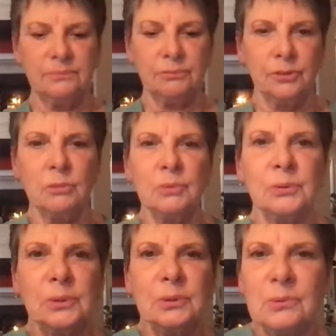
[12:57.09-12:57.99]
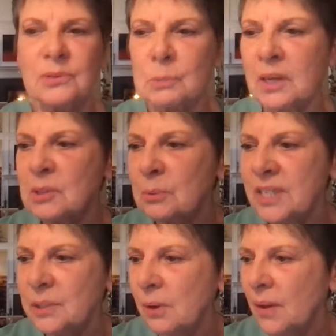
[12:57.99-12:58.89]
film crew, spent a
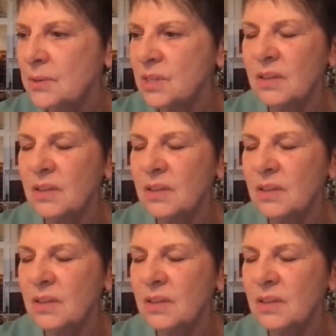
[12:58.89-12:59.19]
week with us,